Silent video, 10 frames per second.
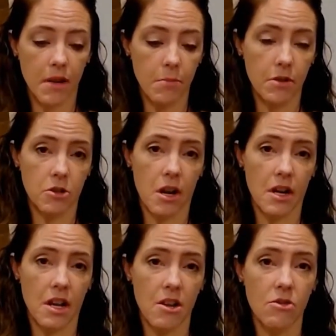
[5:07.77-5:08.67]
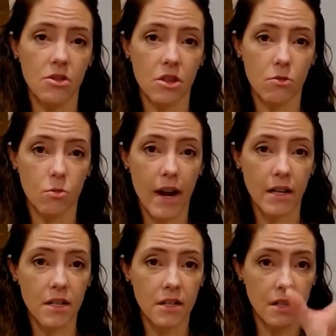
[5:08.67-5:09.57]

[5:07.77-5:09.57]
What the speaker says: people trying to use their rectus,